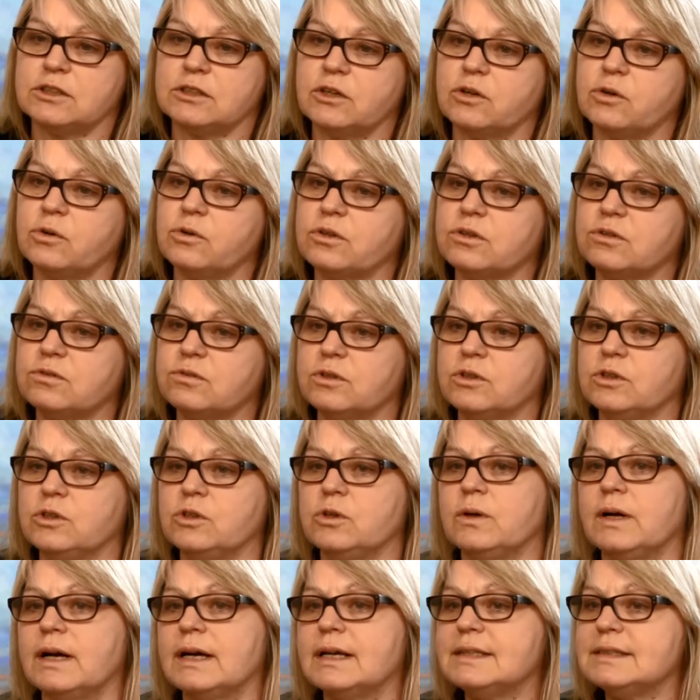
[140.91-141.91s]
go
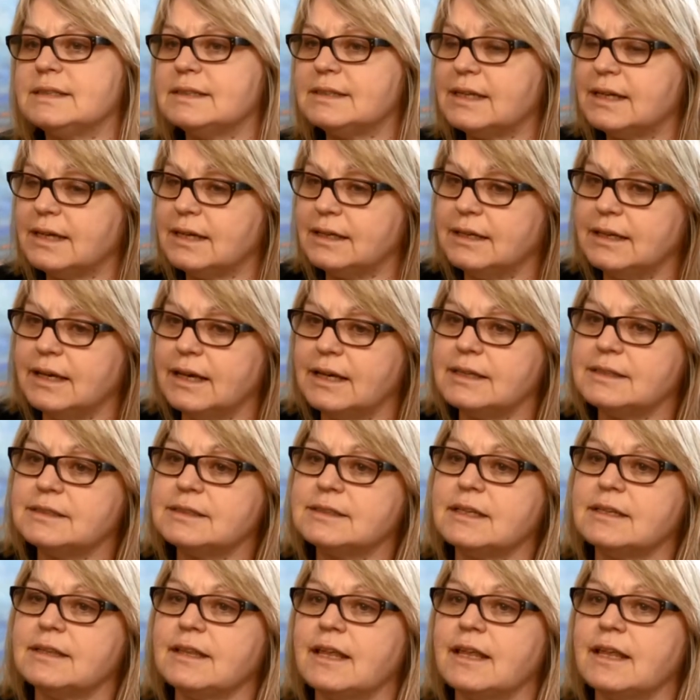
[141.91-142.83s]
through and say, yes,